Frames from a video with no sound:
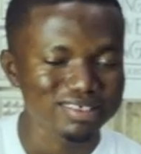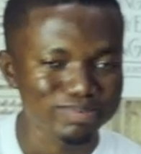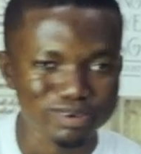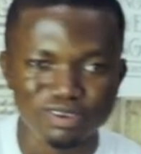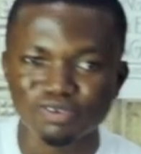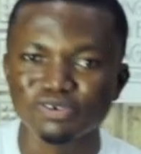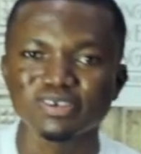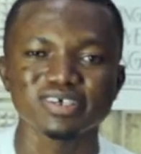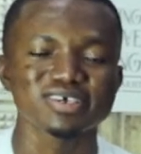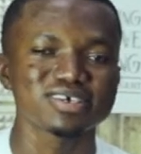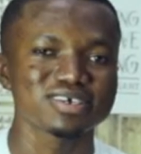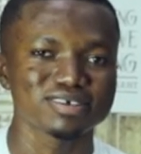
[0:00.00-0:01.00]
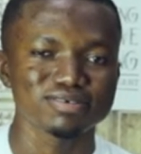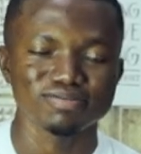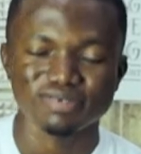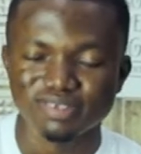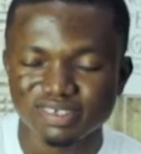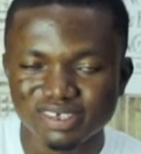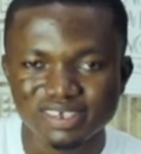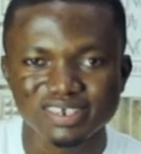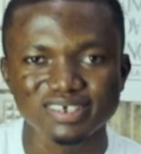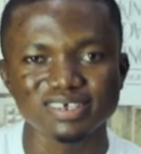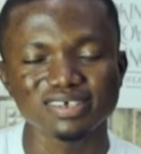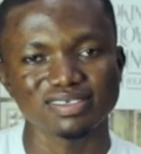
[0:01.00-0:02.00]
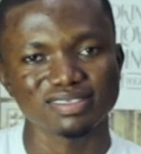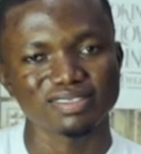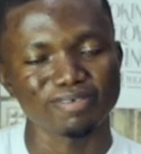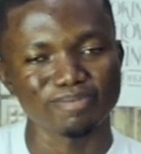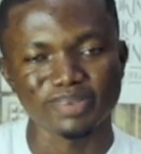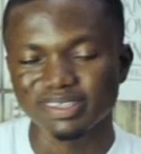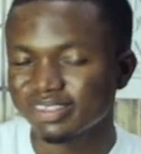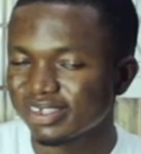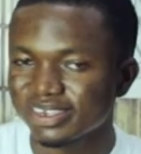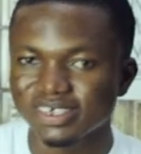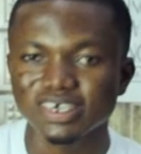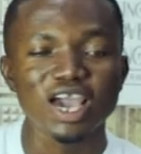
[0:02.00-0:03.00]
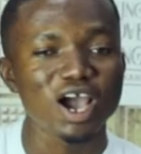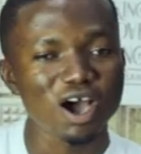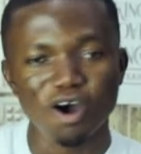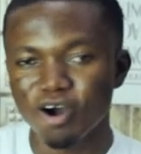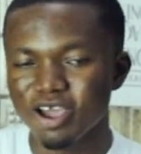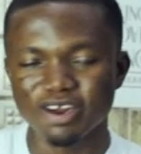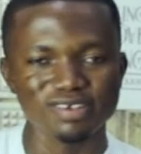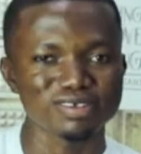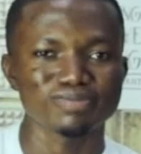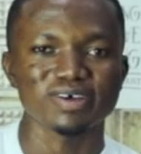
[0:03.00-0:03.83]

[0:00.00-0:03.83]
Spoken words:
spiritually, physically, mentally, all areas of